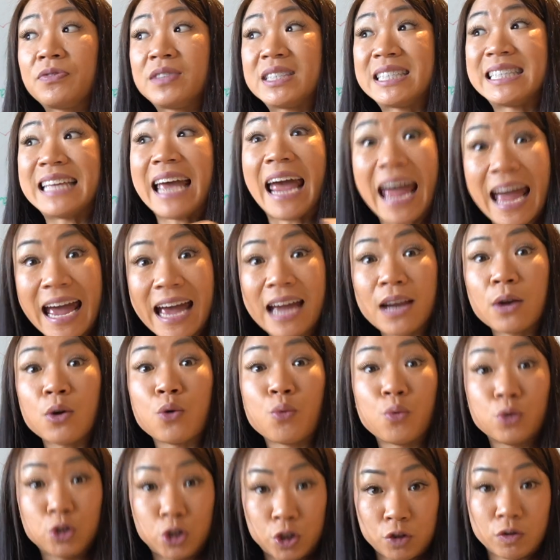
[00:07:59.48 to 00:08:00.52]
teared
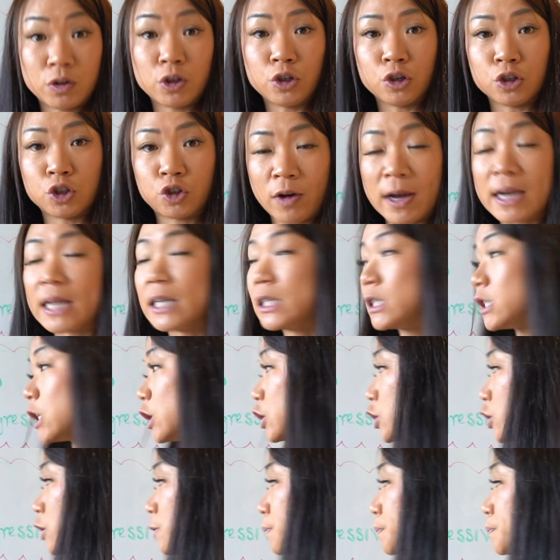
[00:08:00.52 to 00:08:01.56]
during your training
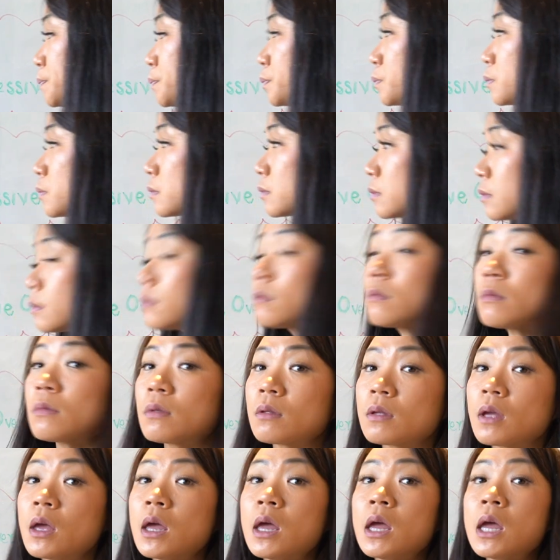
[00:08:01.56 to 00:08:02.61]
session.
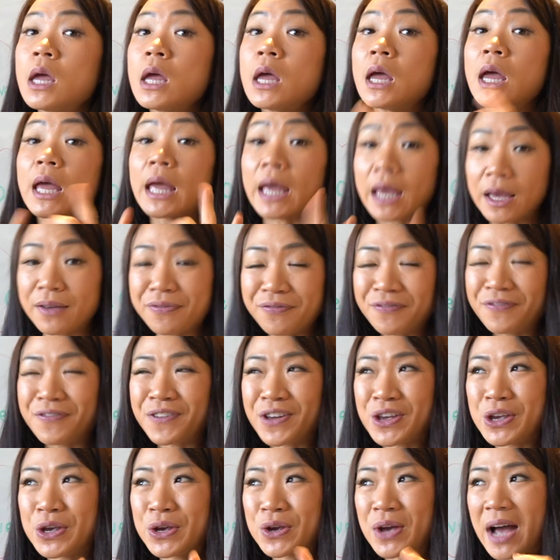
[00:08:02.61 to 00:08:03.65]
If
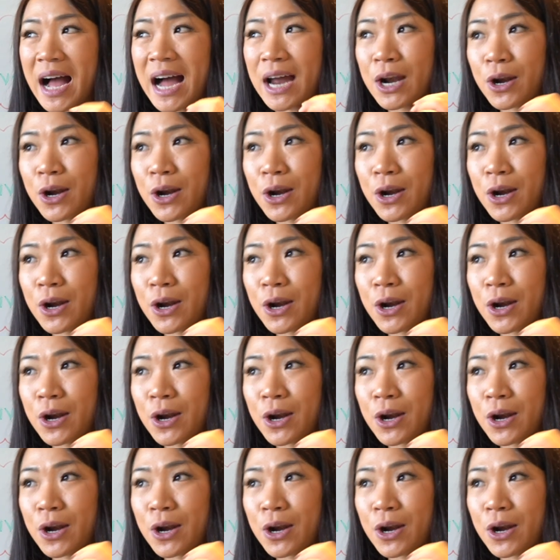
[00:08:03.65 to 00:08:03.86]
you are